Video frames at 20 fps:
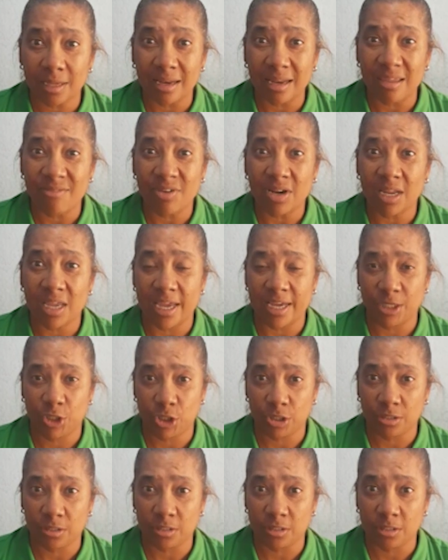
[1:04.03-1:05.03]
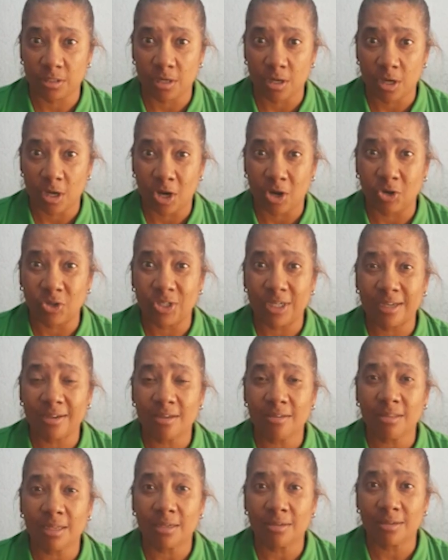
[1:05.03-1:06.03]
and even cashiers are
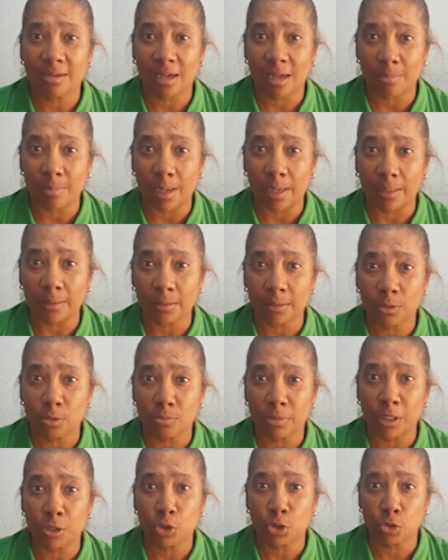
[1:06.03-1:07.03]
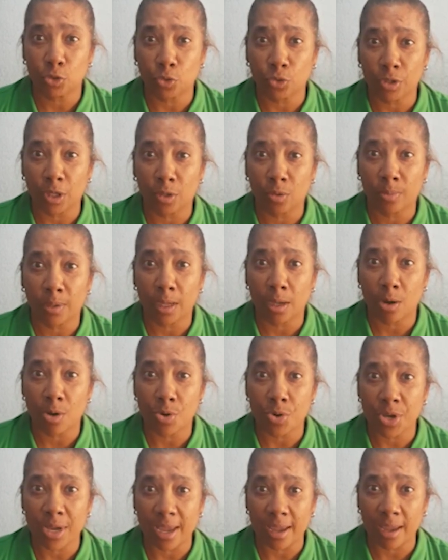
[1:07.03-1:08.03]
taking their time out to make sure that we are
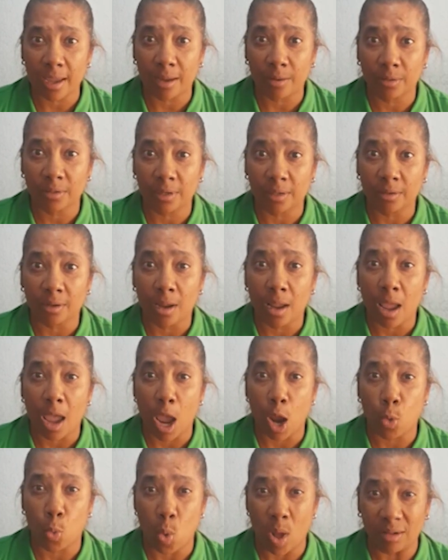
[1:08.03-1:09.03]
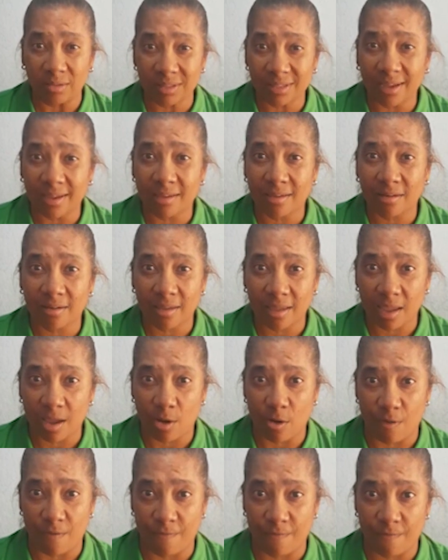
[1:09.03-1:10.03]
okay and well taken care
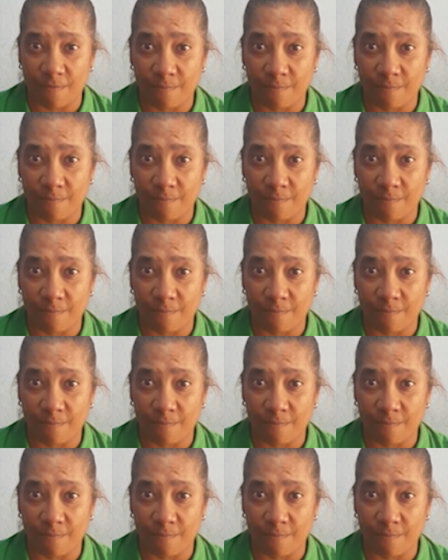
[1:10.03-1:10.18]
of.